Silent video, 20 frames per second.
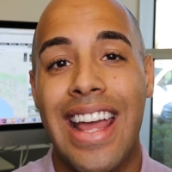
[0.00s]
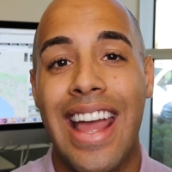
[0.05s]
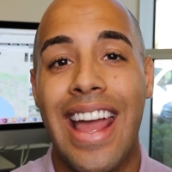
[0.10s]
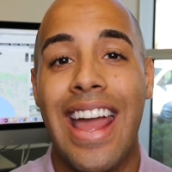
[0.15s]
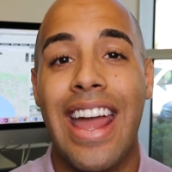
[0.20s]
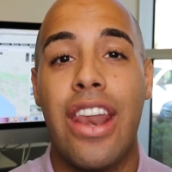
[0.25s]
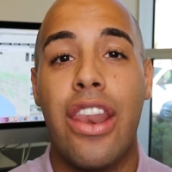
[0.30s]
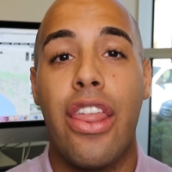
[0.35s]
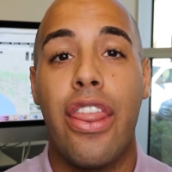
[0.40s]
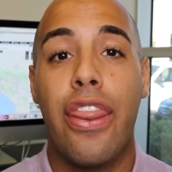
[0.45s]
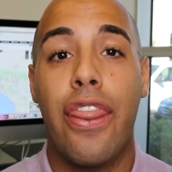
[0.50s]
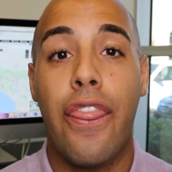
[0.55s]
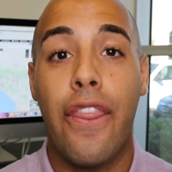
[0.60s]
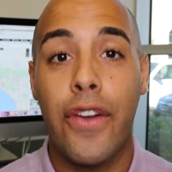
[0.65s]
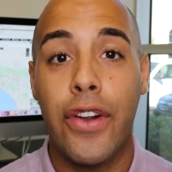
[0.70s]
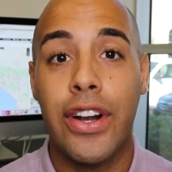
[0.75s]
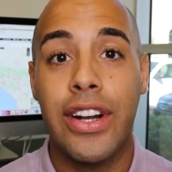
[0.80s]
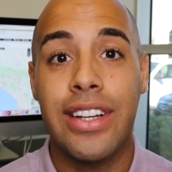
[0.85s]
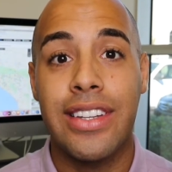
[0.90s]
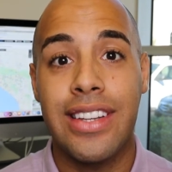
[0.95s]
and
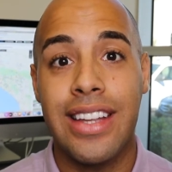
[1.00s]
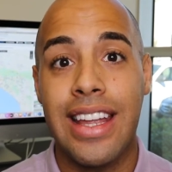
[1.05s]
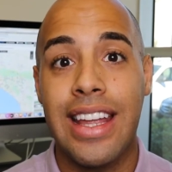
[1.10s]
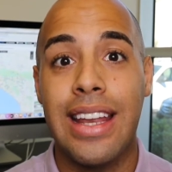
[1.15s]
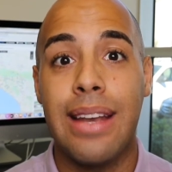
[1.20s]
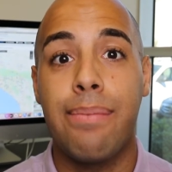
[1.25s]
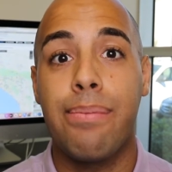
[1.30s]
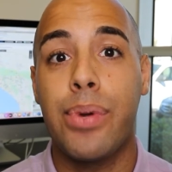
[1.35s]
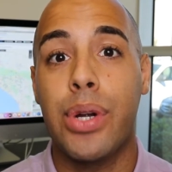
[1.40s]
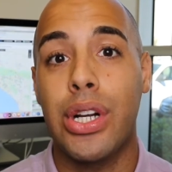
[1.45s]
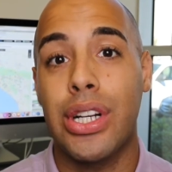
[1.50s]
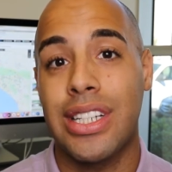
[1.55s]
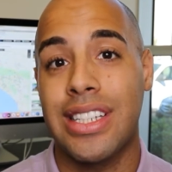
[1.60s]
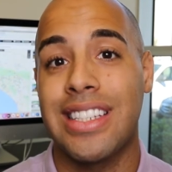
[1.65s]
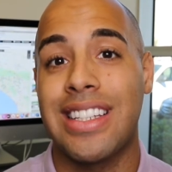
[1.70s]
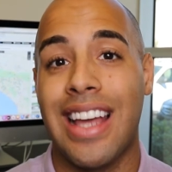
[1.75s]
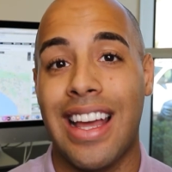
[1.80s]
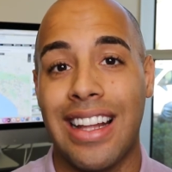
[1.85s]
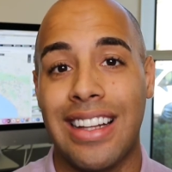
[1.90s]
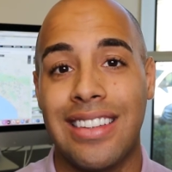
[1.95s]

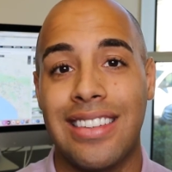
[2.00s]
13%.